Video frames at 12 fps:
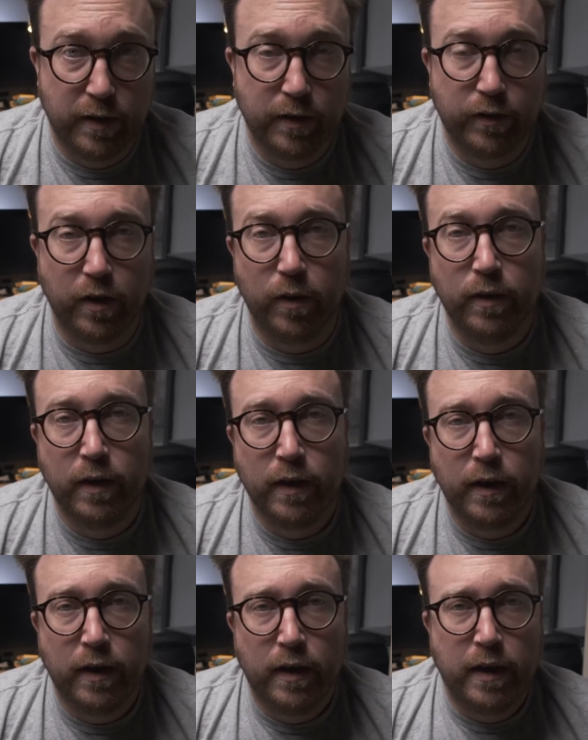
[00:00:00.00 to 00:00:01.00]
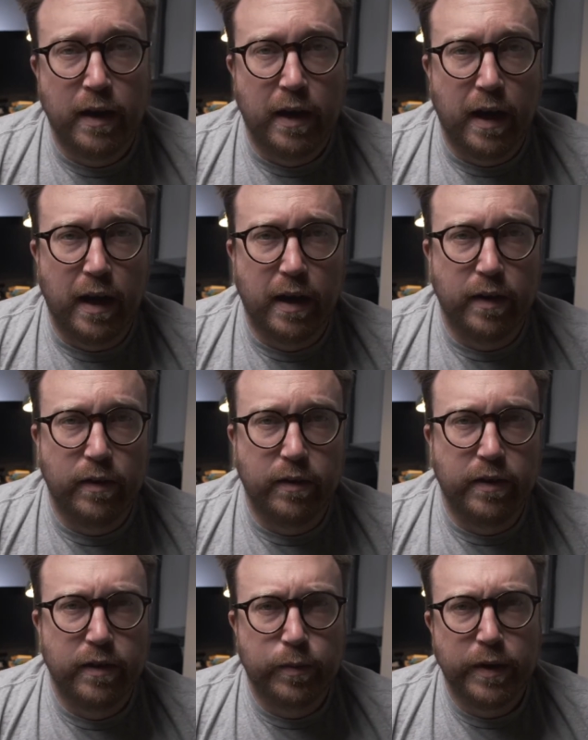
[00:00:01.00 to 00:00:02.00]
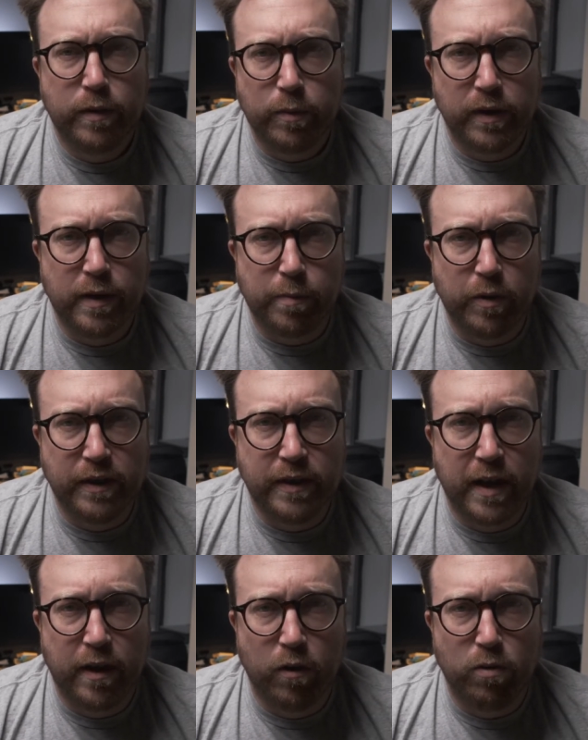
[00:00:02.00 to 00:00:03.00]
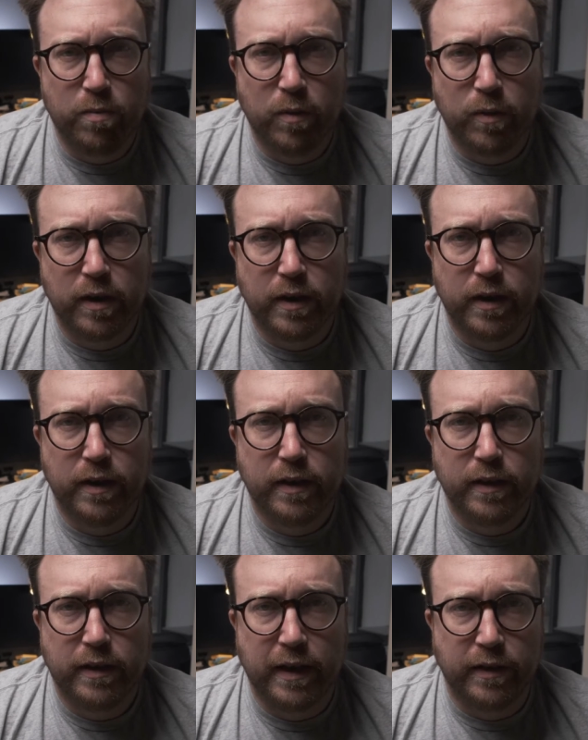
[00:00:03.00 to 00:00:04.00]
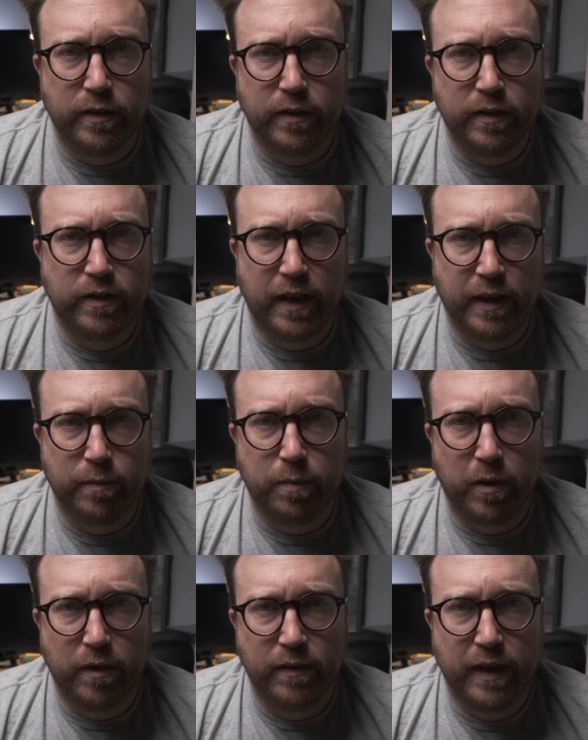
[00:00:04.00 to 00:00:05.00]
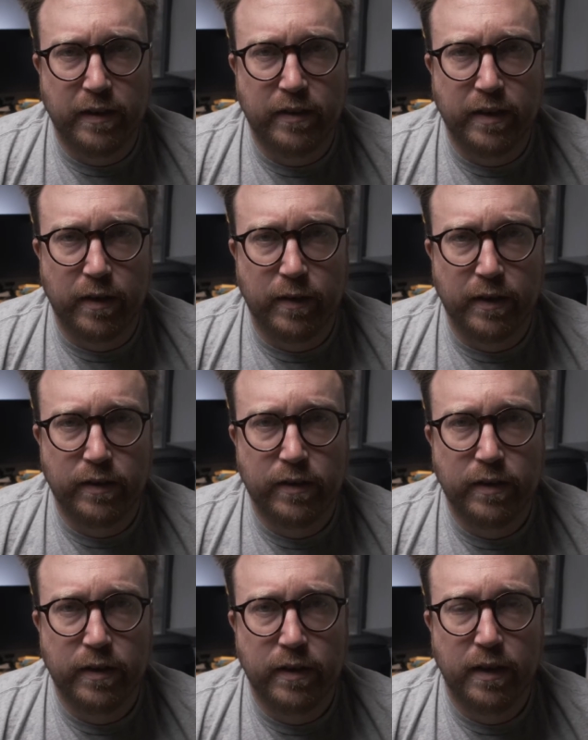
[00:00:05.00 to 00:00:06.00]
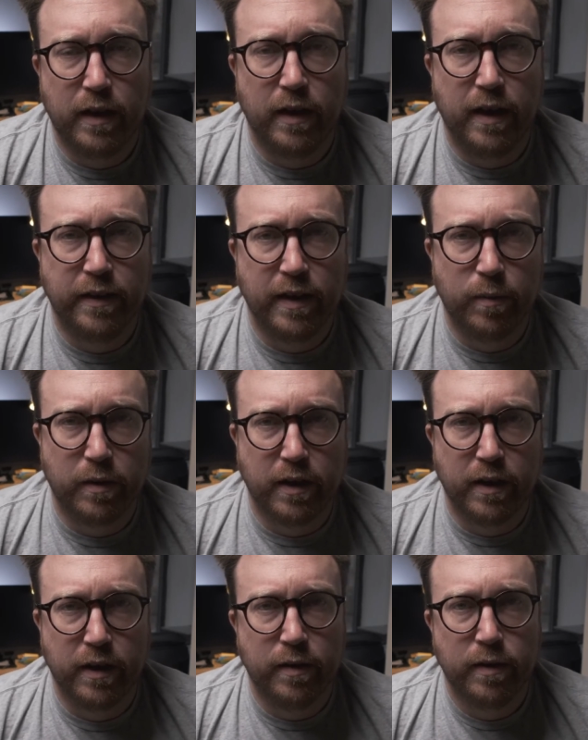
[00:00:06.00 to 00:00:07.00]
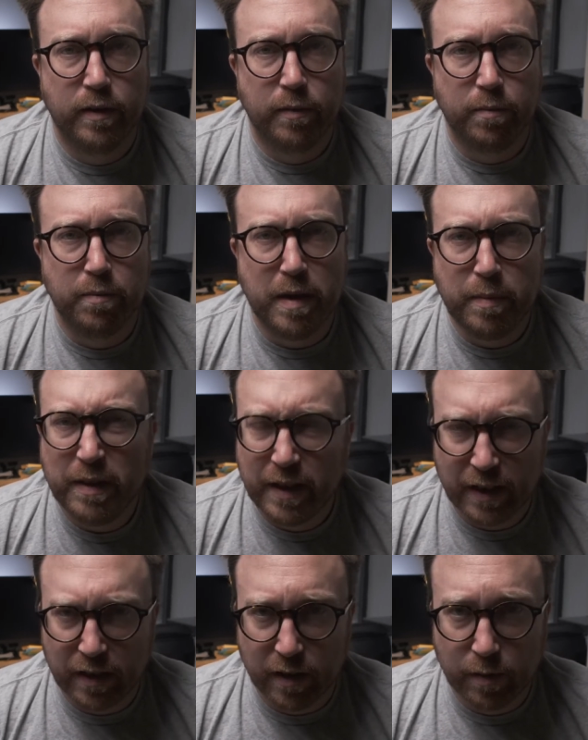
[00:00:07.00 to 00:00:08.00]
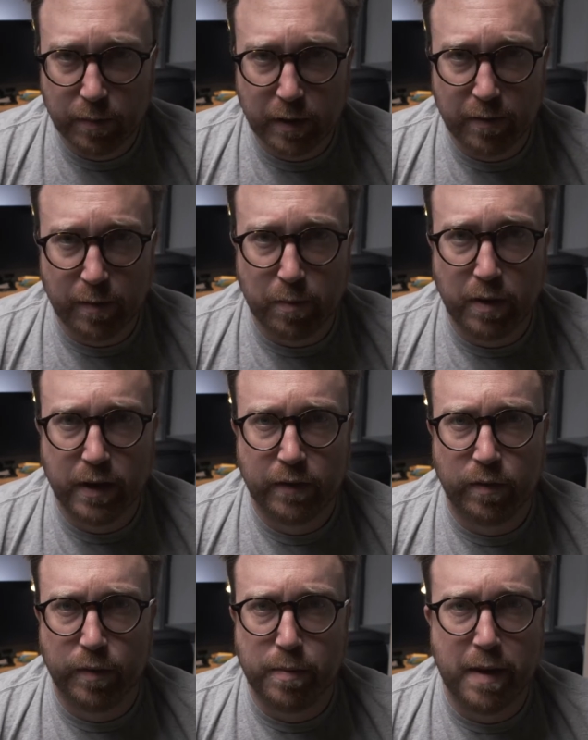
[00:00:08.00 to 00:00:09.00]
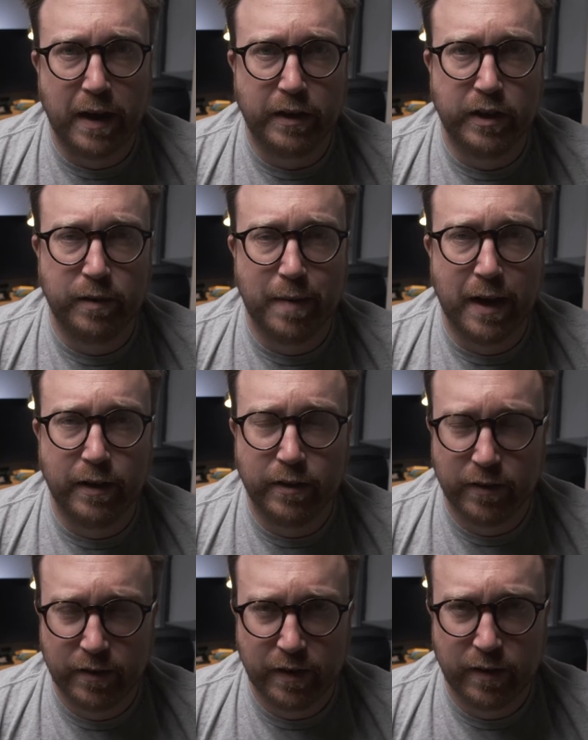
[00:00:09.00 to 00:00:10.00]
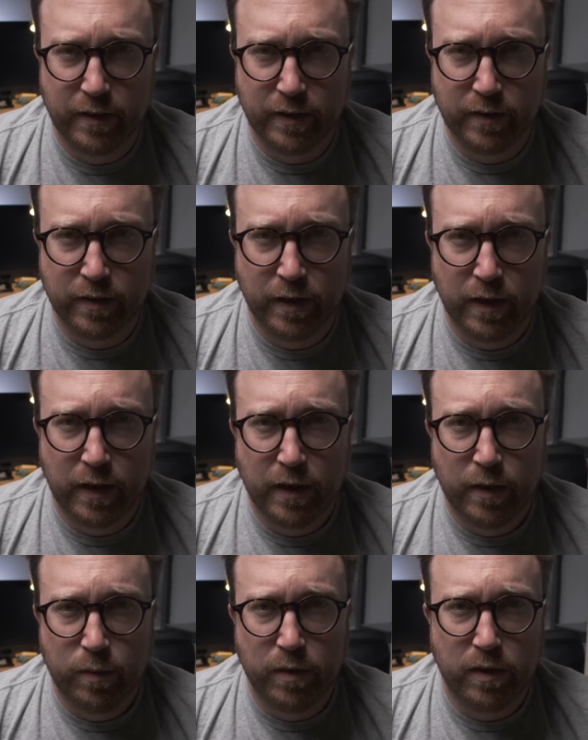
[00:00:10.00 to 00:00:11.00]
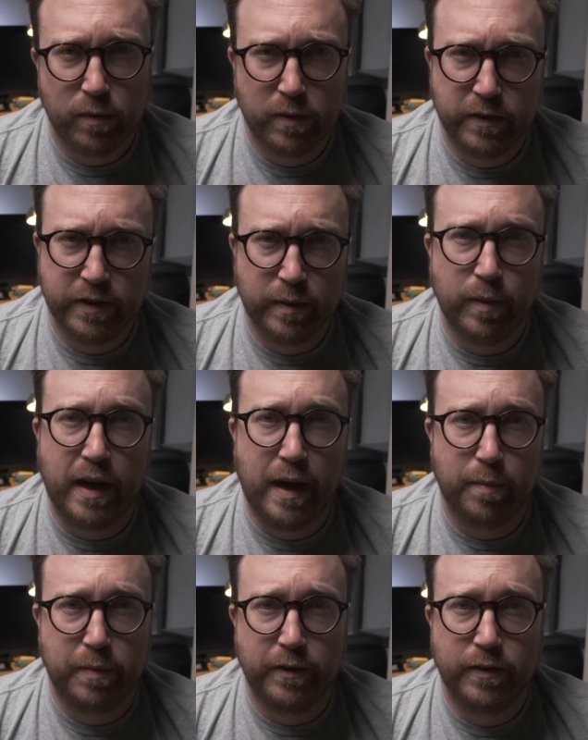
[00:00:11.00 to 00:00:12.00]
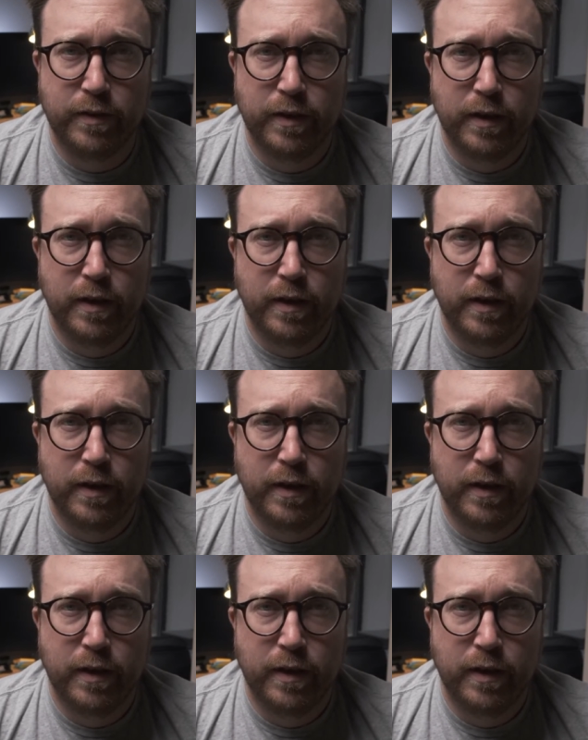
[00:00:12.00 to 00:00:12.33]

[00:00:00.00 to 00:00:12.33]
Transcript: So this week we're going to bring that home and we're going to get to the second part of that series. And then we're going to maybe take a little bit of a break from the managing manager series. We'll see what happens.